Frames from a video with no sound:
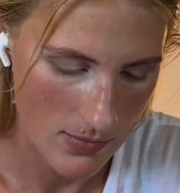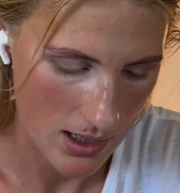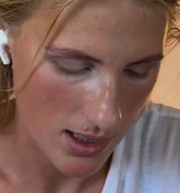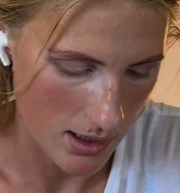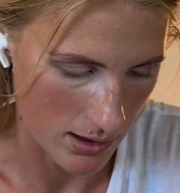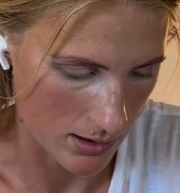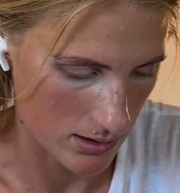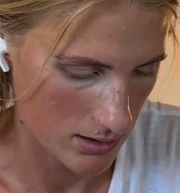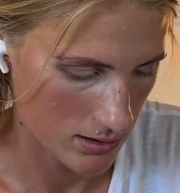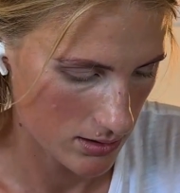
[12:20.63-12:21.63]

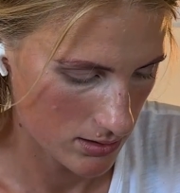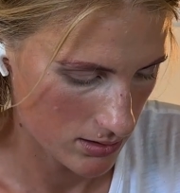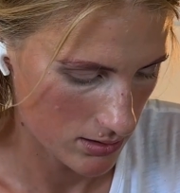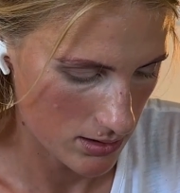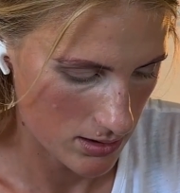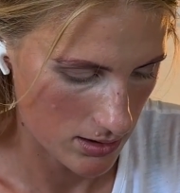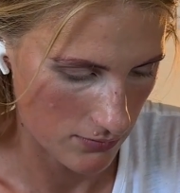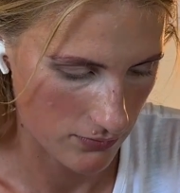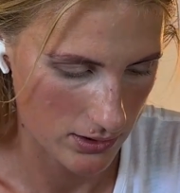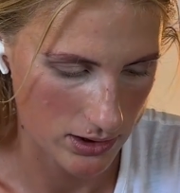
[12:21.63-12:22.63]
And to
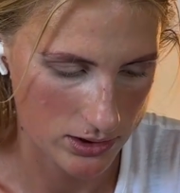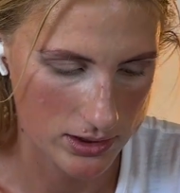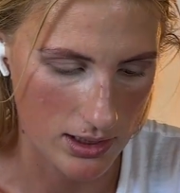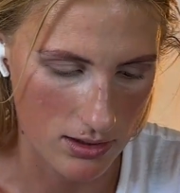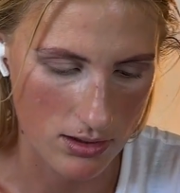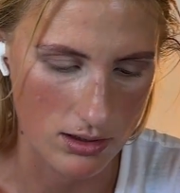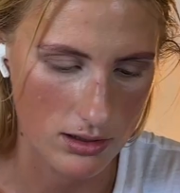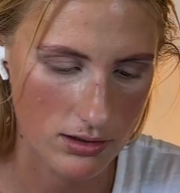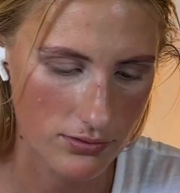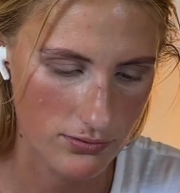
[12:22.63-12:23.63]
finish that
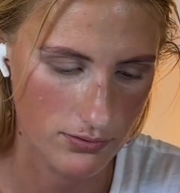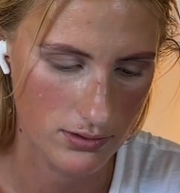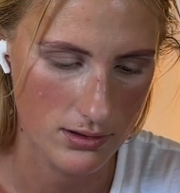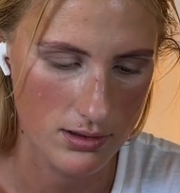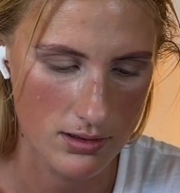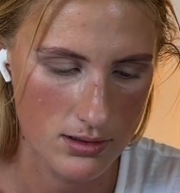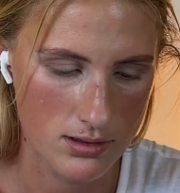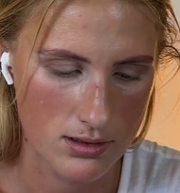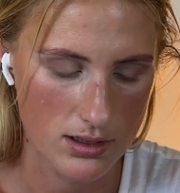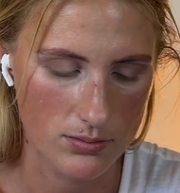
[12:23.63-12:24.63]
off,
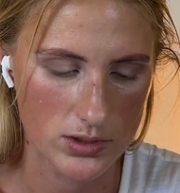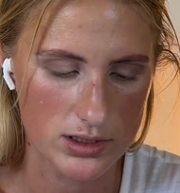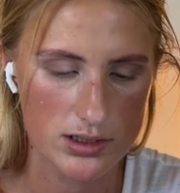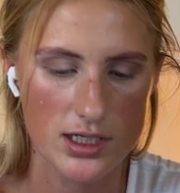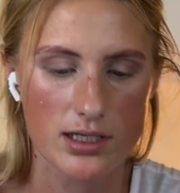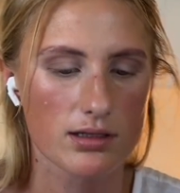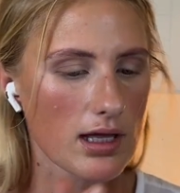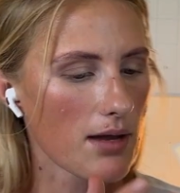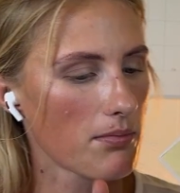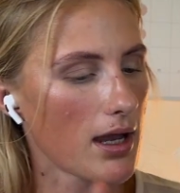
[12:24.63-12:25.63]
I'm going to take
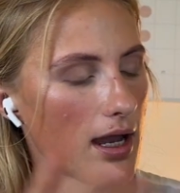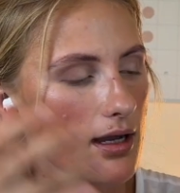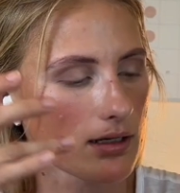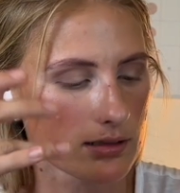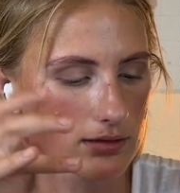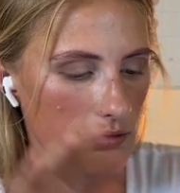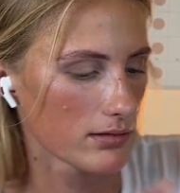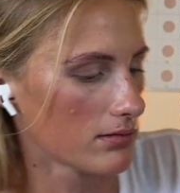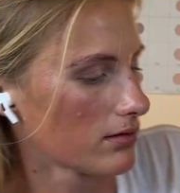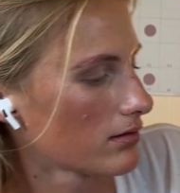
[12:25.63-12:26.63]
that matte
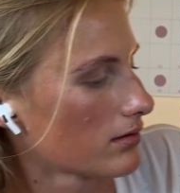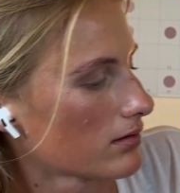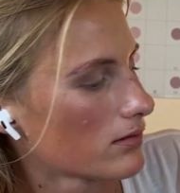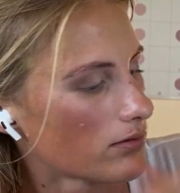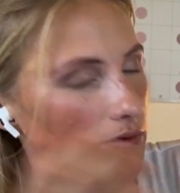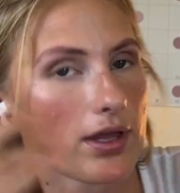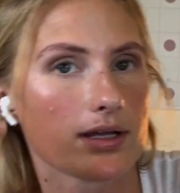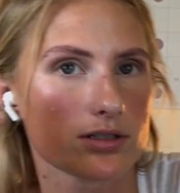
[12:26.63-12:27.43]
lighter